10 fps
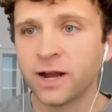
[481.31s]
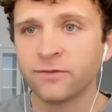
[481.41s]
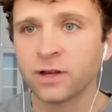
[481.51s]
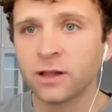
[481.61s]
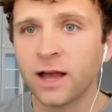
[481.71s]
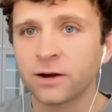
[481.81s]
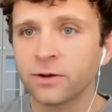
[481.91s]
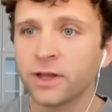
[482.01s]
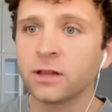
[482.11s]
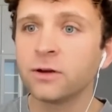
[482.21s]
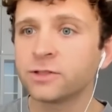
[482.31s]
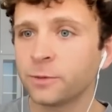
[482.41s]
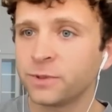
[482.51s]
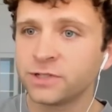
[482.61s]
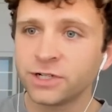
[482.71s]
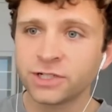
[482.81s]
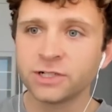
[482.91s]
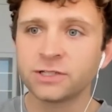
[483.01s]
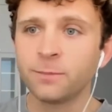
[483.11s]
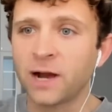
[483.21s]
have the collateral. They close their
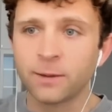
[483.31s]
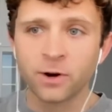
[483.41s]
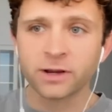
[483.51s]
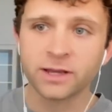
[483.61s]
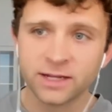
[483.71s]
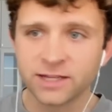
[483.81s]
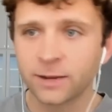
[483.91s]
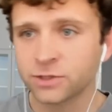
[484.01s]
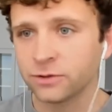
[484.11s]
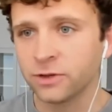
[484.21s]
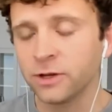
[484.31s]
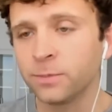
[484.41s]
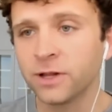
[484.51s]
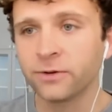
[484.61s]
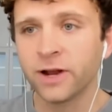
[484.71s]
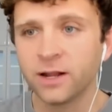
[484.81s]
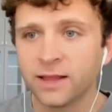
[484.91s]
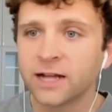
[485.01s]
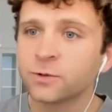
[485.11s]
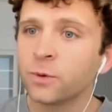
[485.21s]
positions. The bond market gets absolutely obliterated.
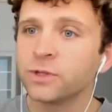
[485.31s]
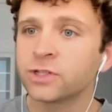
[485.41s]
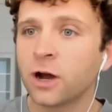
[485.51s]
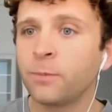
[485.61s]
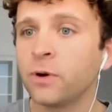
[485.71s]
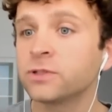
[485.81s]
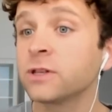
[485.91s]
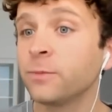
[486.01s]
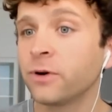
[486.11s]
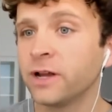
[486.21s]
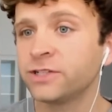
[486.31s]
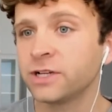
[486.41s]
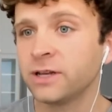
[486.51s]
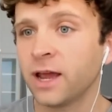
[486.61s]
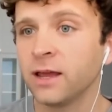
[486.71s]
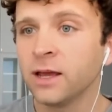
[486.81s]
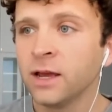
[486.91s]
That's what we saw post-Liberation Day.